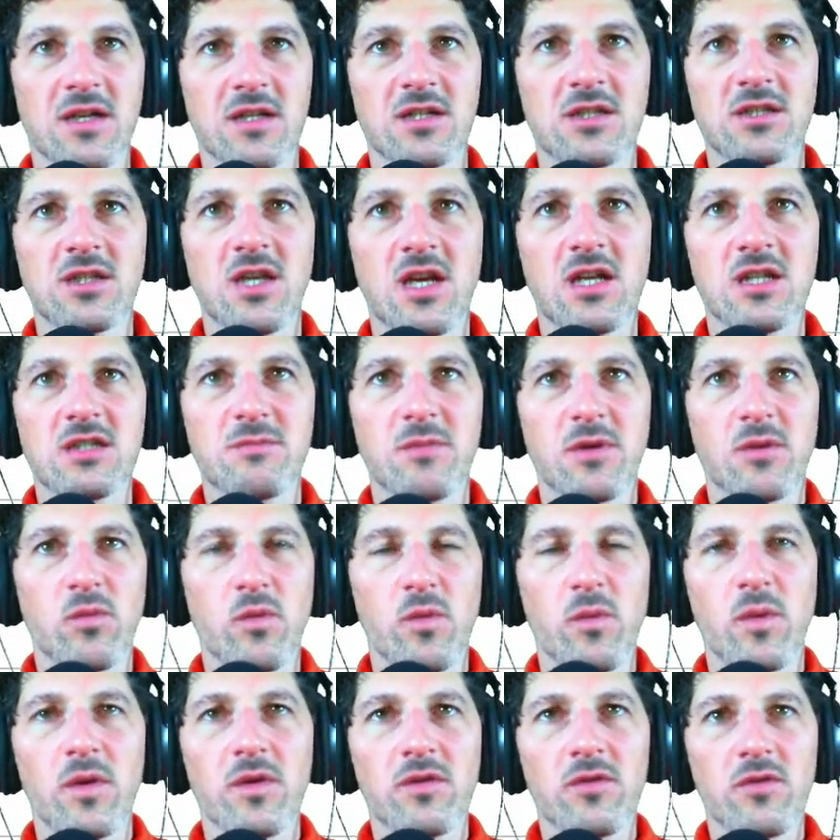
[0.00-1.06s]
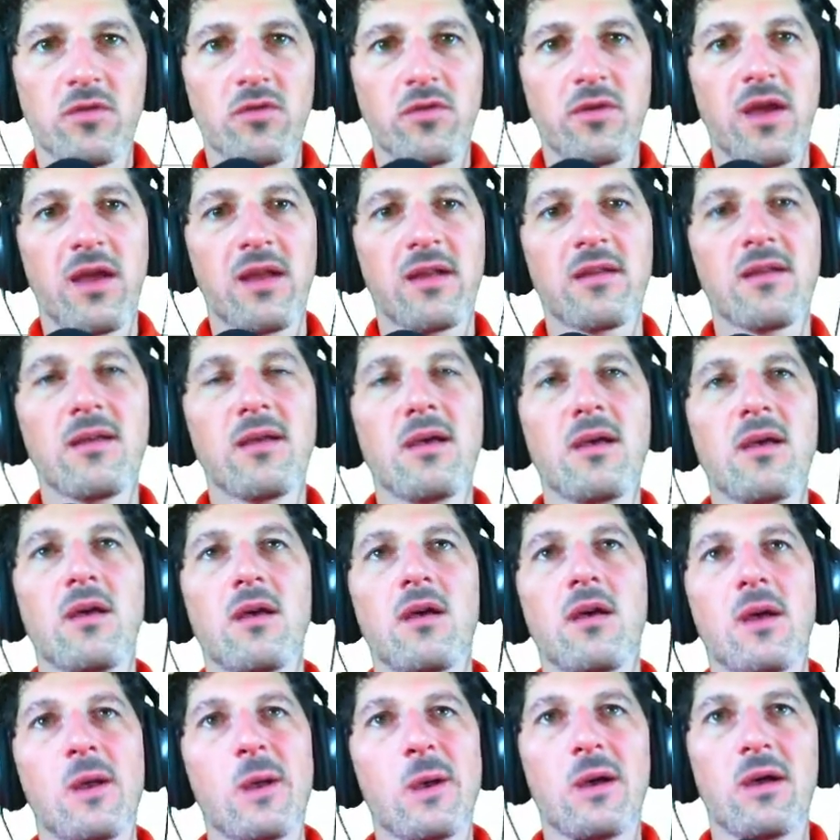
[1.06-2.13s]
change, but we want to create
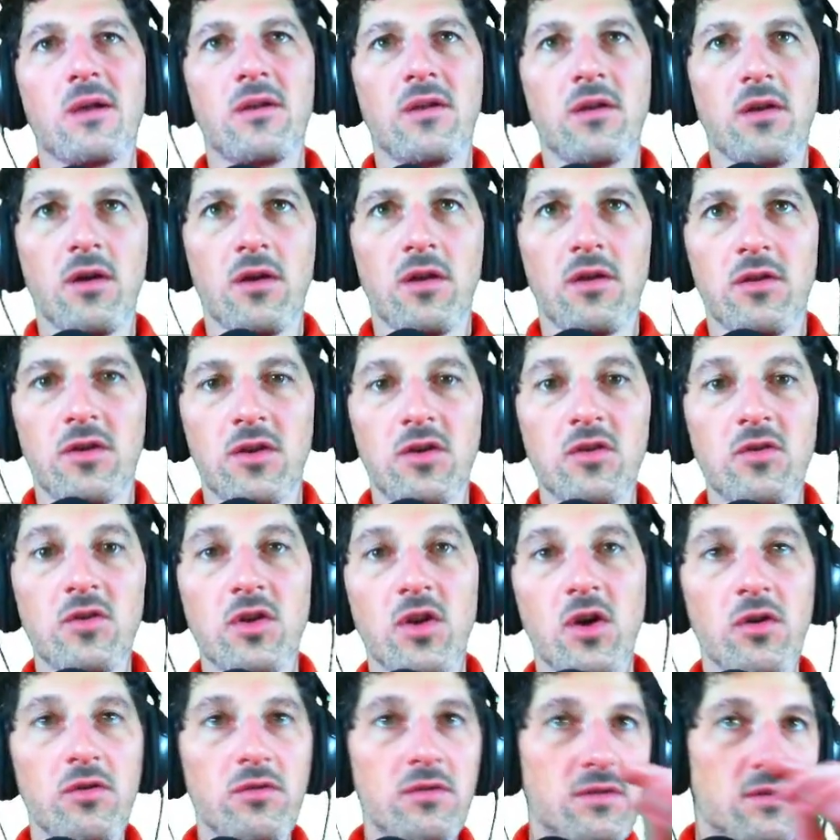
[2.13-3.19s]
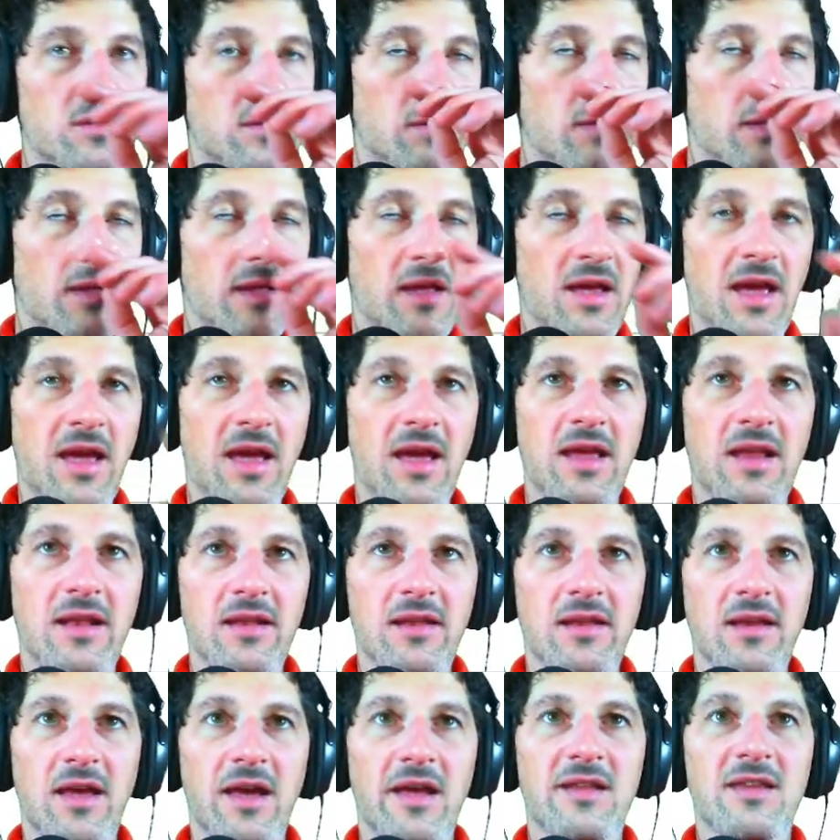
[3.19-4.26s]
a new note
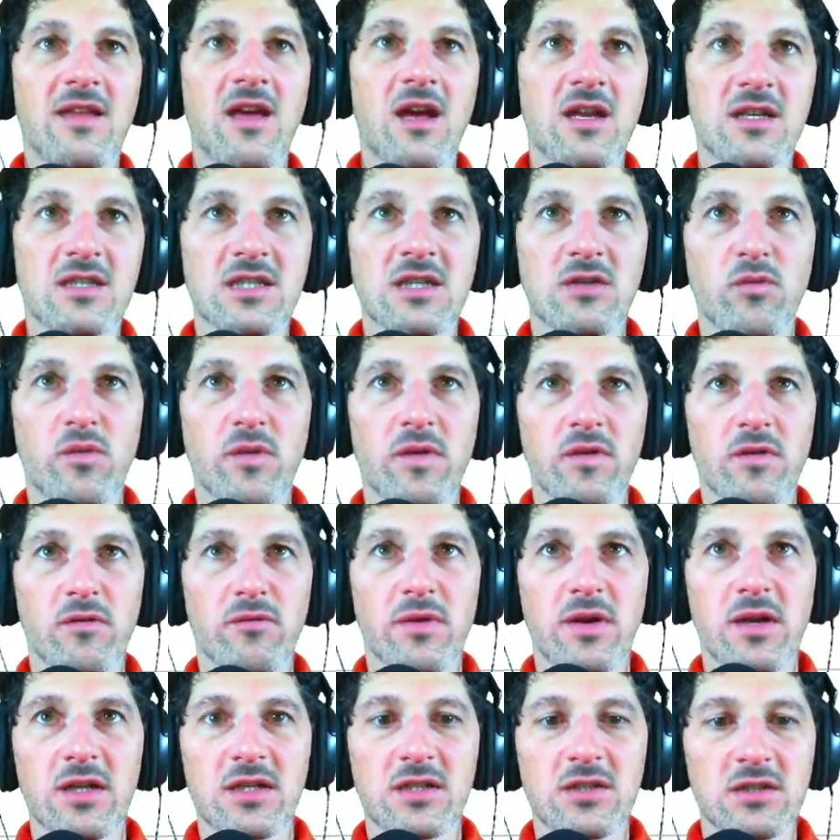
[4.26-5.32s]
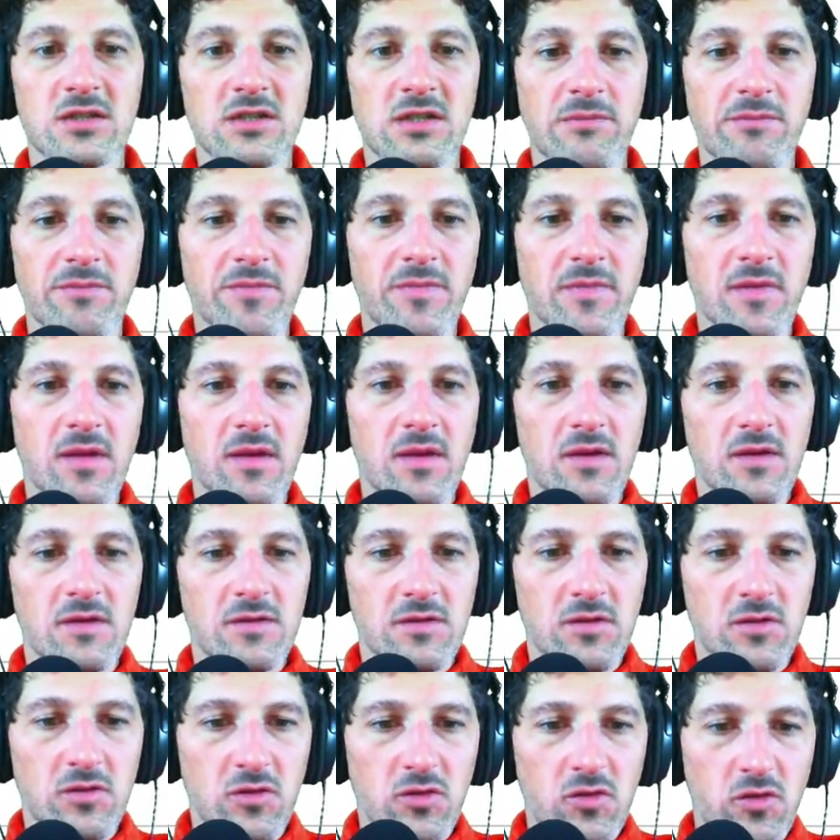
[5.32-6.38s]
and attach it with a relationship.
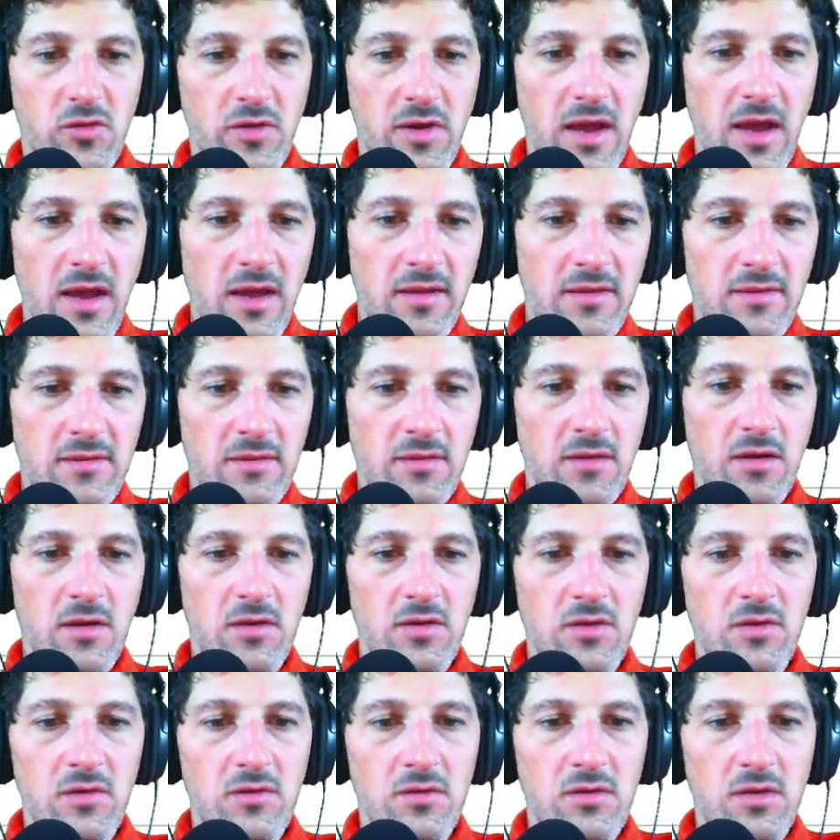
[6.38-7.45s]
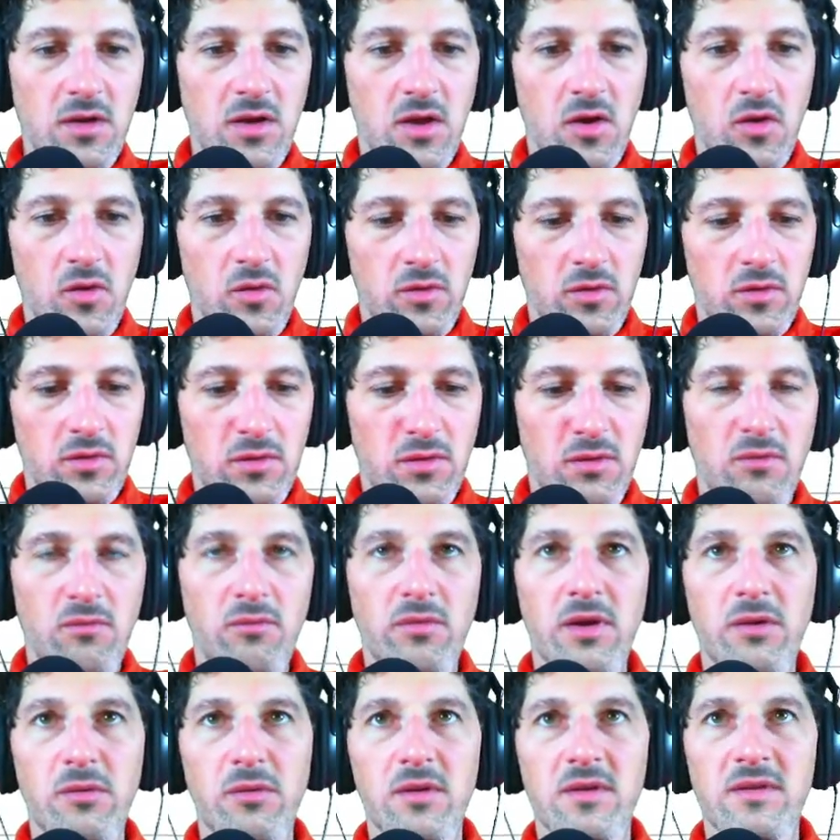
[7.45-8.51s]
So to create a new node,
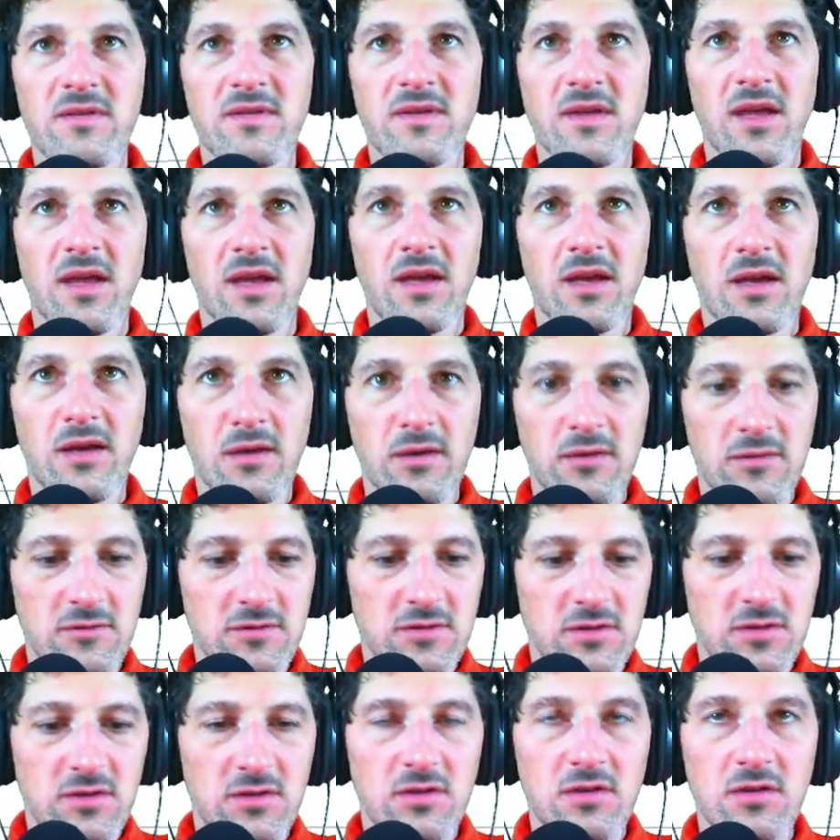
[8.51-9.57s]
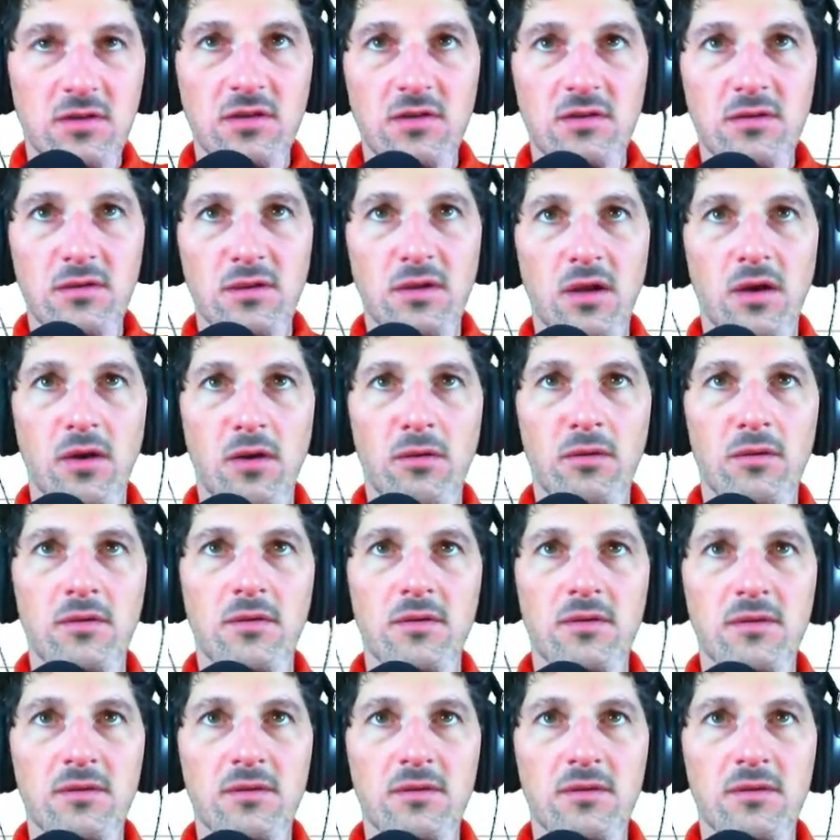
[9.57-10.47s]
we will say const new node,